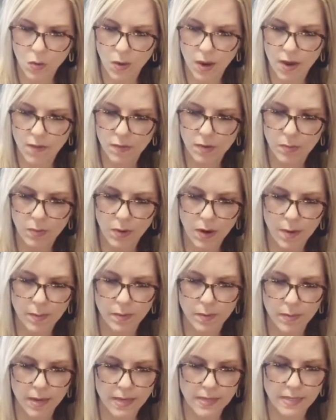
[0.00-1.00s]
every
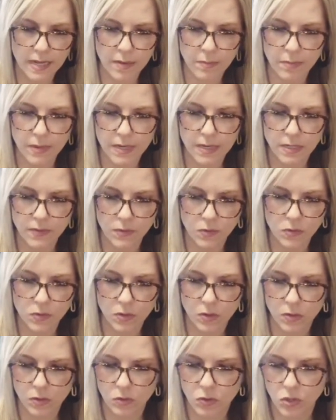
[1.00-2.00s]
problem has a peaceful
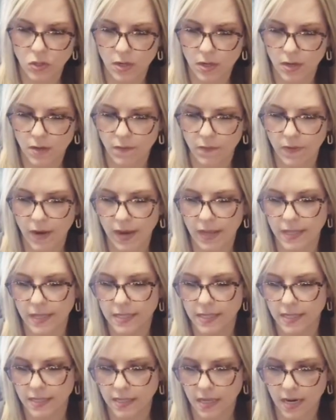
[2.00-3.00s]
solution.
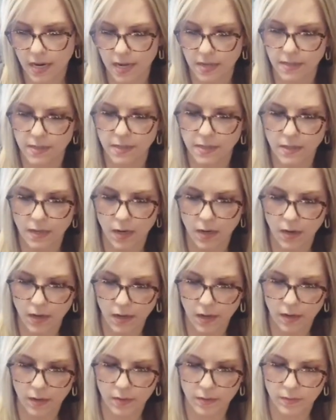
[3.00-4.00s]
Violence is unnecessary.
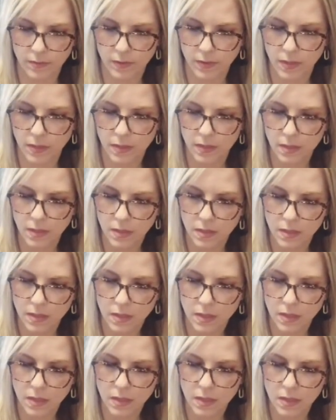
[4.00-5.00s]

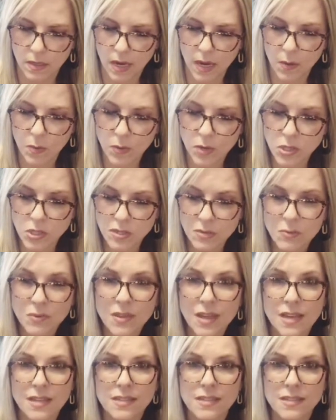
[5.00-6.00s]
I wish it were
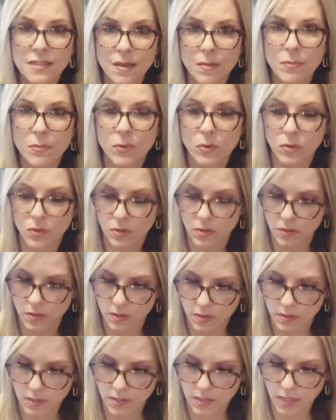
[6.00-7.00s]
that simple,
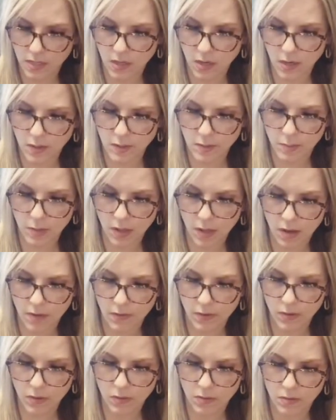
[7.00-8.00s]
said Dr.
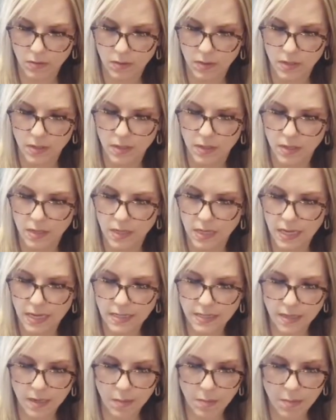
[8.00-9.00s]
Malavo.
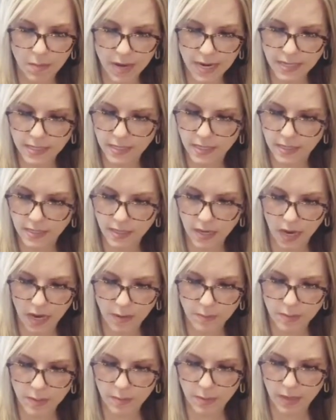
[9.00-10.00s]
It's an amazing
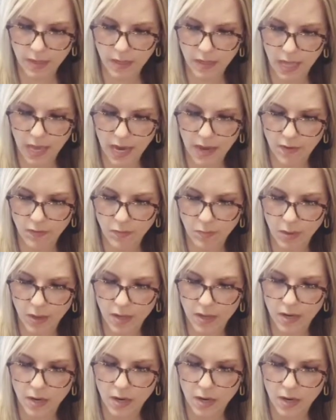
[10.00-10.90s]
time to be alive, but